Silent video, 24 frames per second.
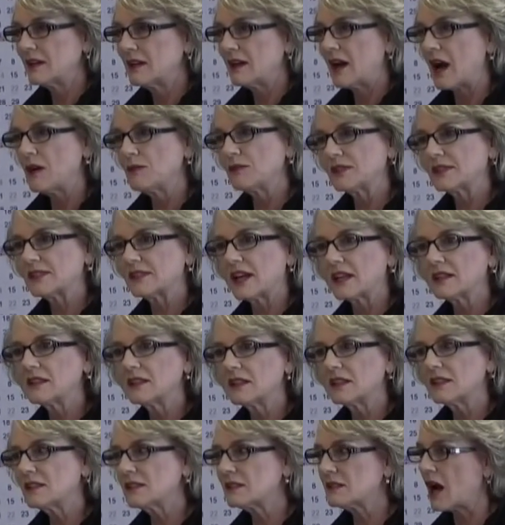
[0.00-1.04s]
I was
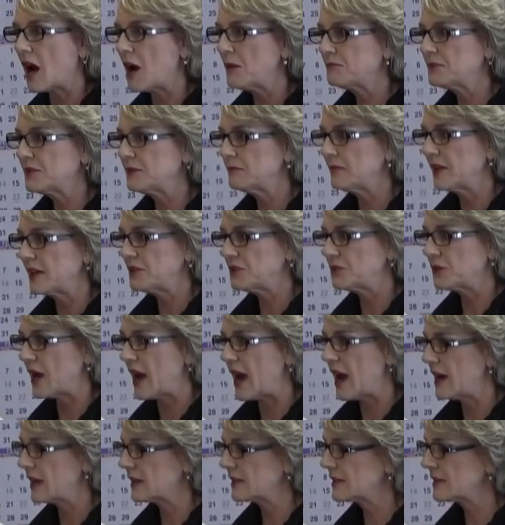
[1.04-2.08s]
suddenly stopped in my
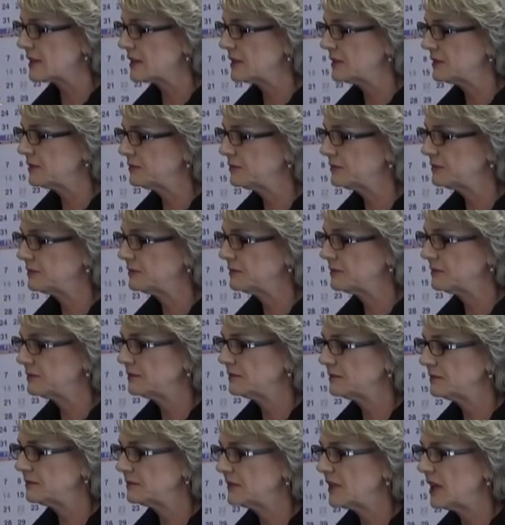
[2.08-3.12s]
tracks
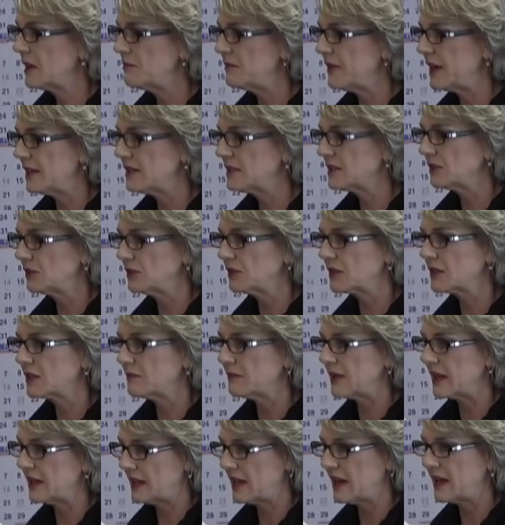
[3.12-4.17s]
and made to look at
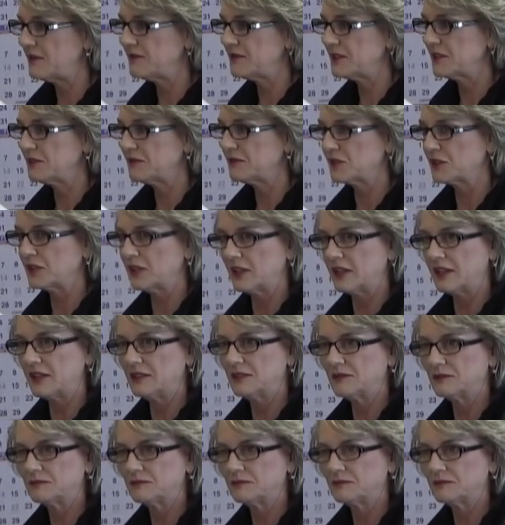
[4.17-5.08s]
my life differently.